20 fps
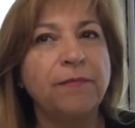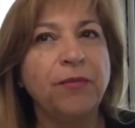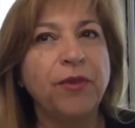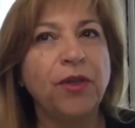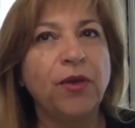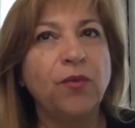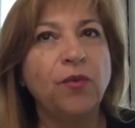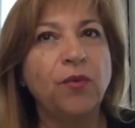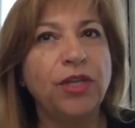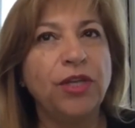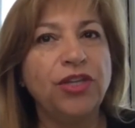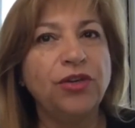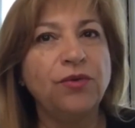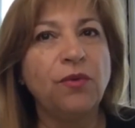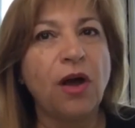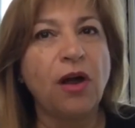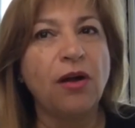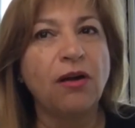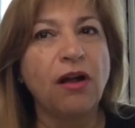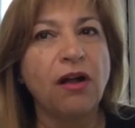when you
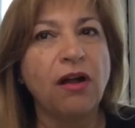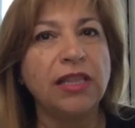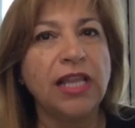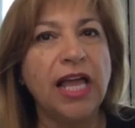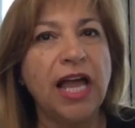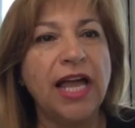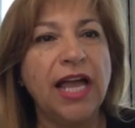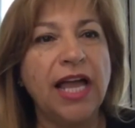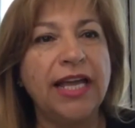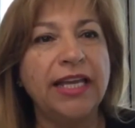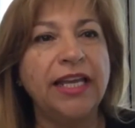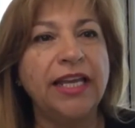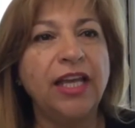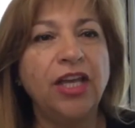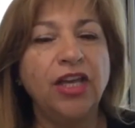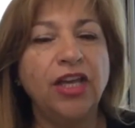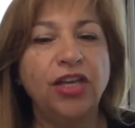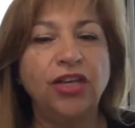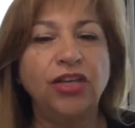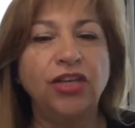are online,
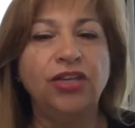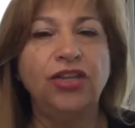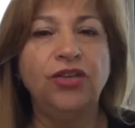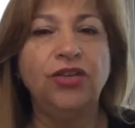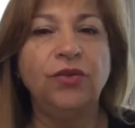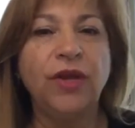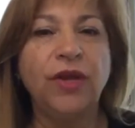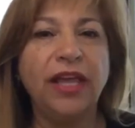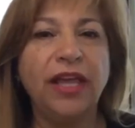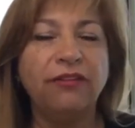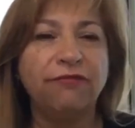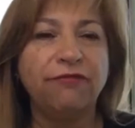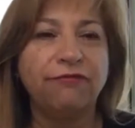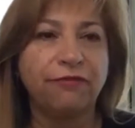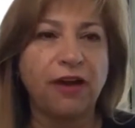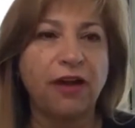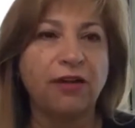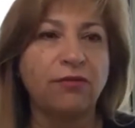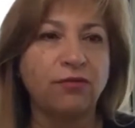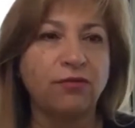you get a
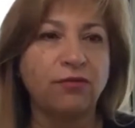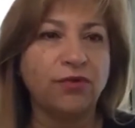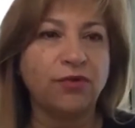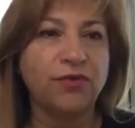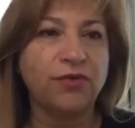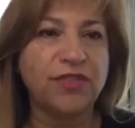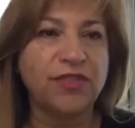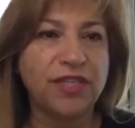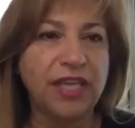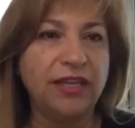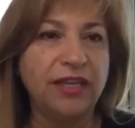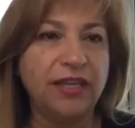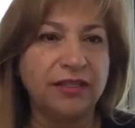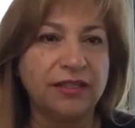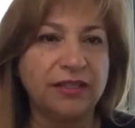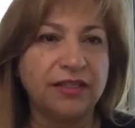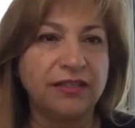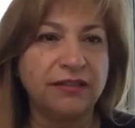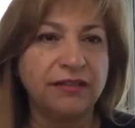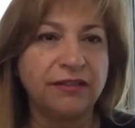front row seat.
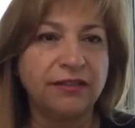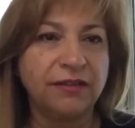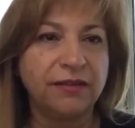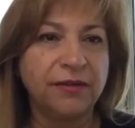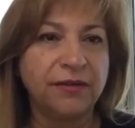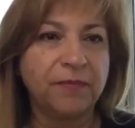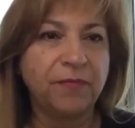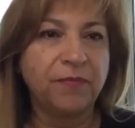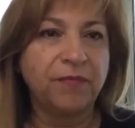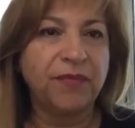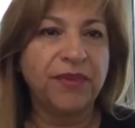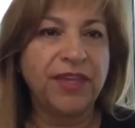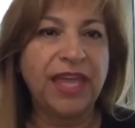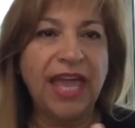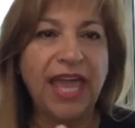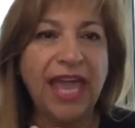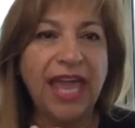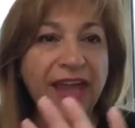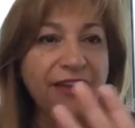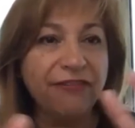
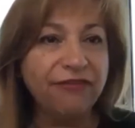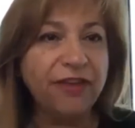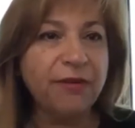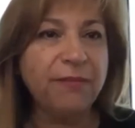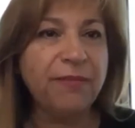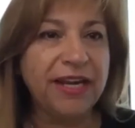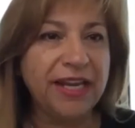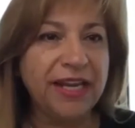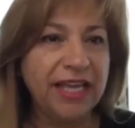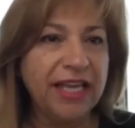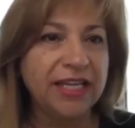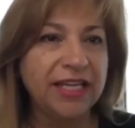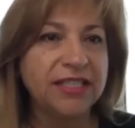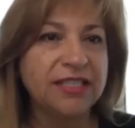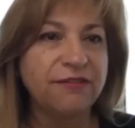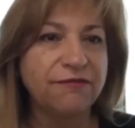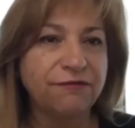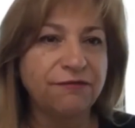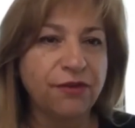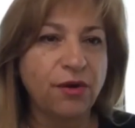Everybody gets
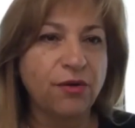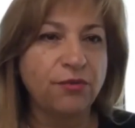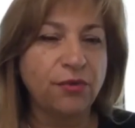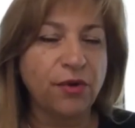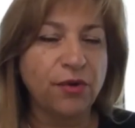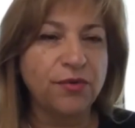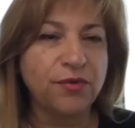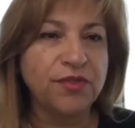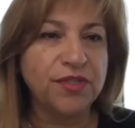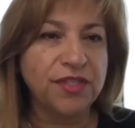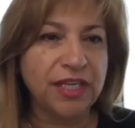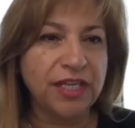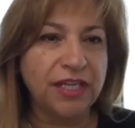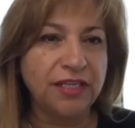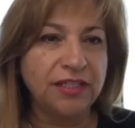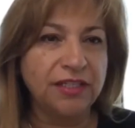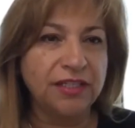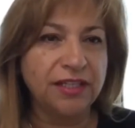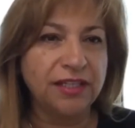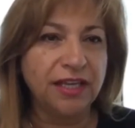a front row
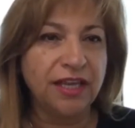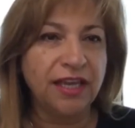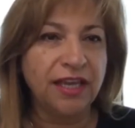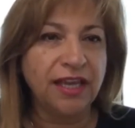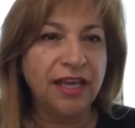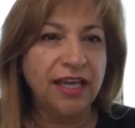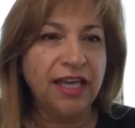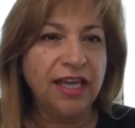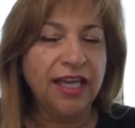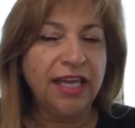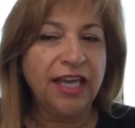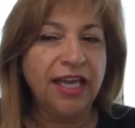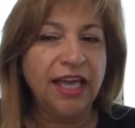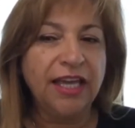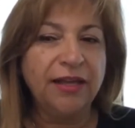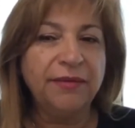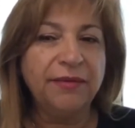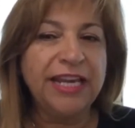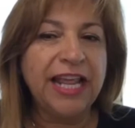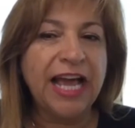seat.
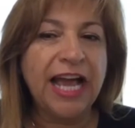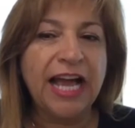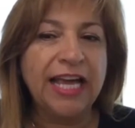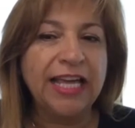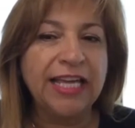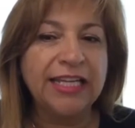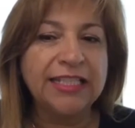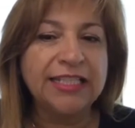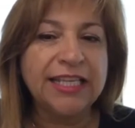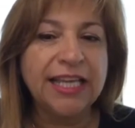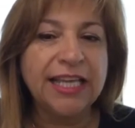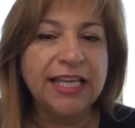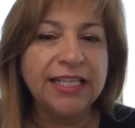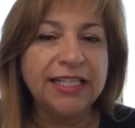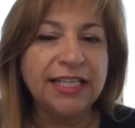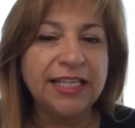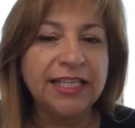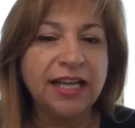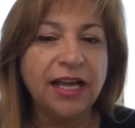Mina, I attended